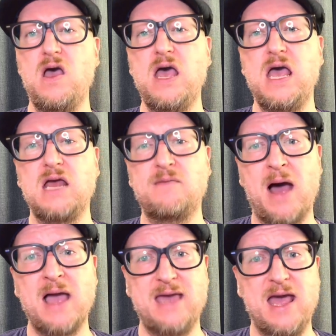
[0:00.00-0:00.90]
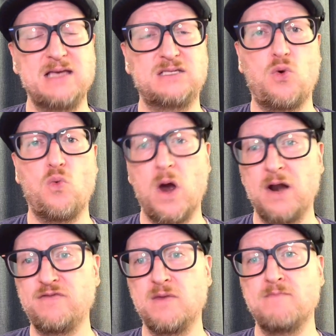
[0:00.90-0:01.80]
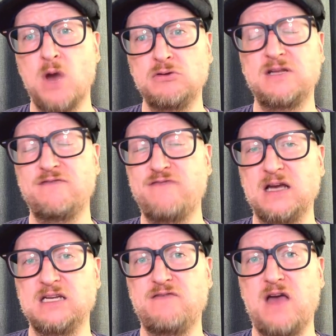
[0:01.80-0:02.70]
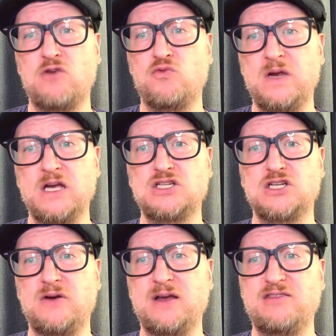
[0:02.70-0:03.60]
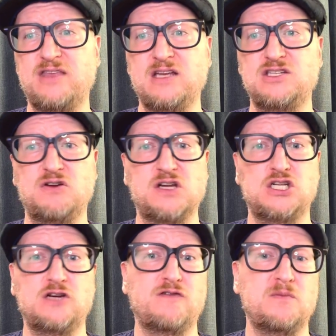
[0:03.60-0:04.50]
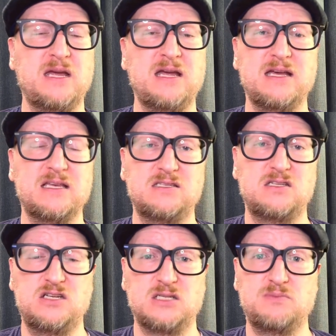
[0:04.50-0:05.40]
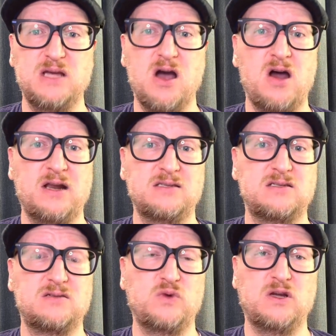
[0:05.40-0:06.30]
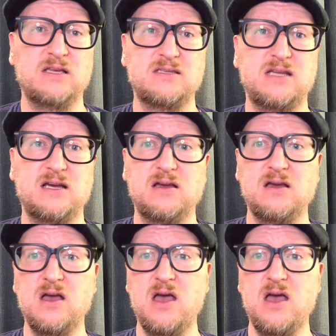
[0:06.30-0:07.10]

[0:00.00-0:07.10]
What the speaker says: In my case, one of the most effective and reassuring things you can do for me is to just be honest, realistic,